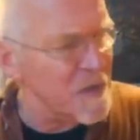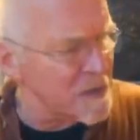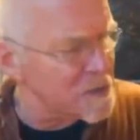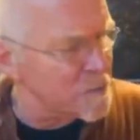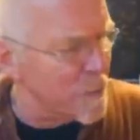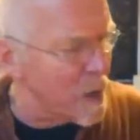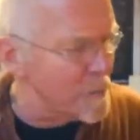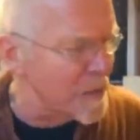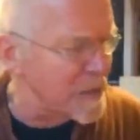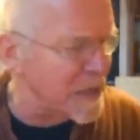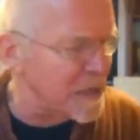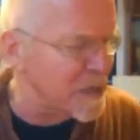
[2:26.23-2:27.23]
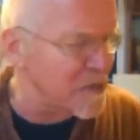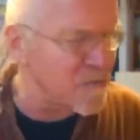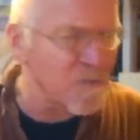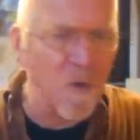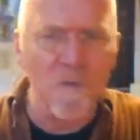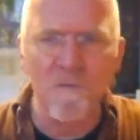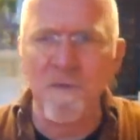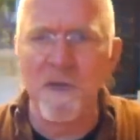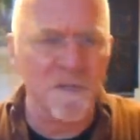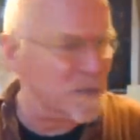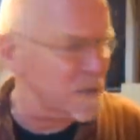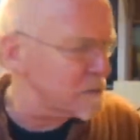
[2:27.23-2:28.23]
Venus might be getting involved
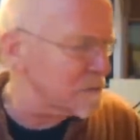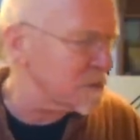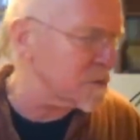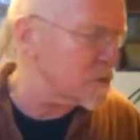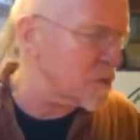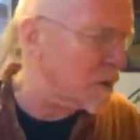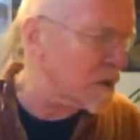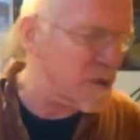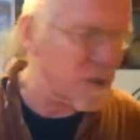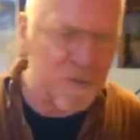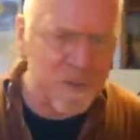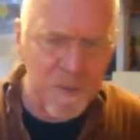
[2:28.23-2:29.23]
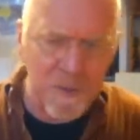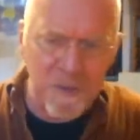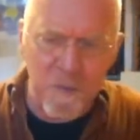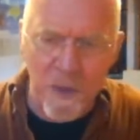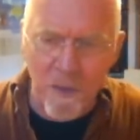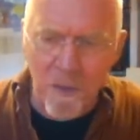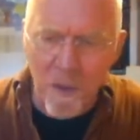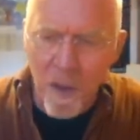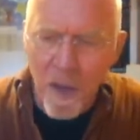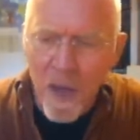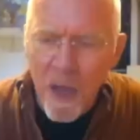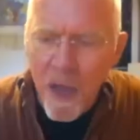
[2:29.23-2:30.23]
later, quite close to it as well.
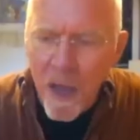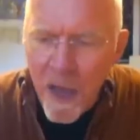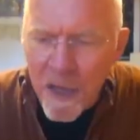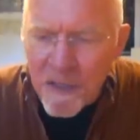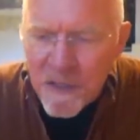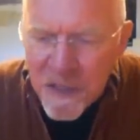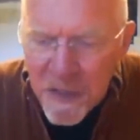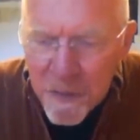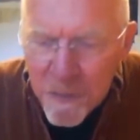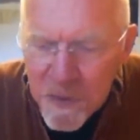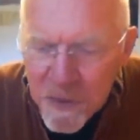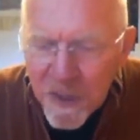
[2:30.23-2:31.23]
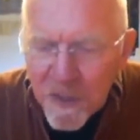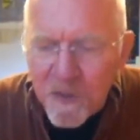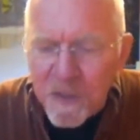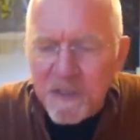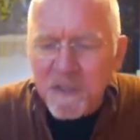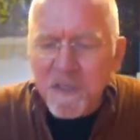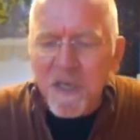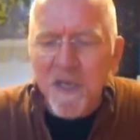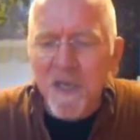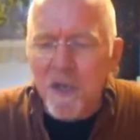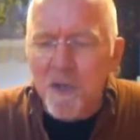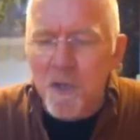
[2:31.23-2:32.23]
It seems that this
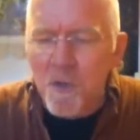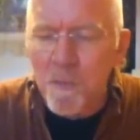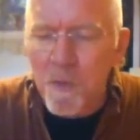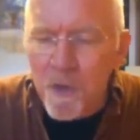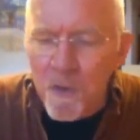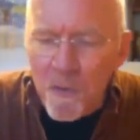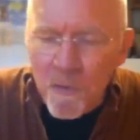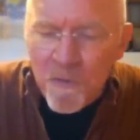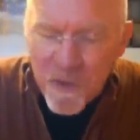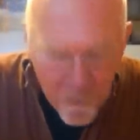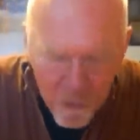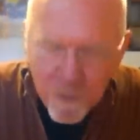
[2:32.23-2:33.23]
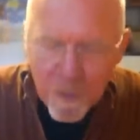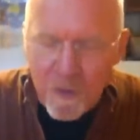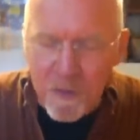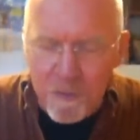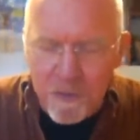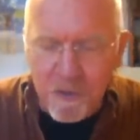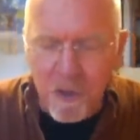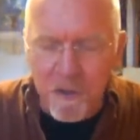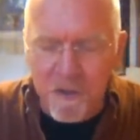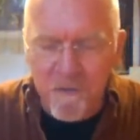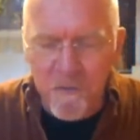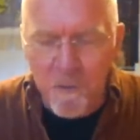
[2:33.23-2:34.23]
full
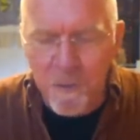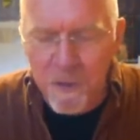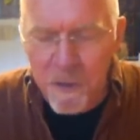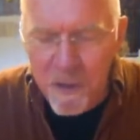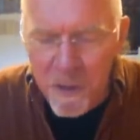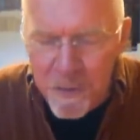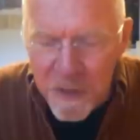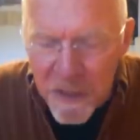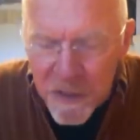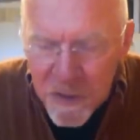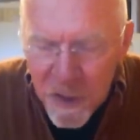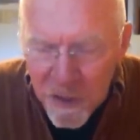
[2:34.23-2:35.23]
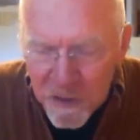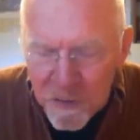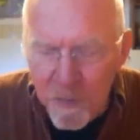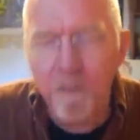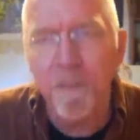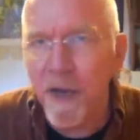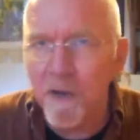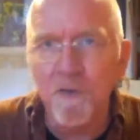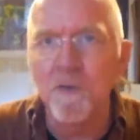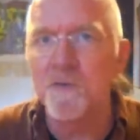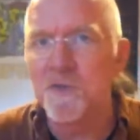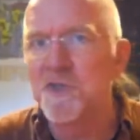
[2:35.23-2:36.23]
moon eclipse is going to impact
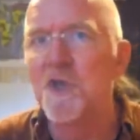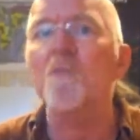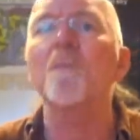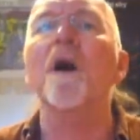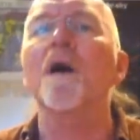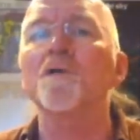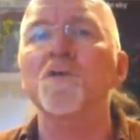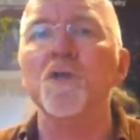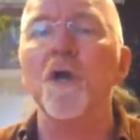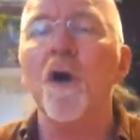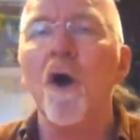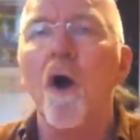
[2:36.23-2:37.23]
not so much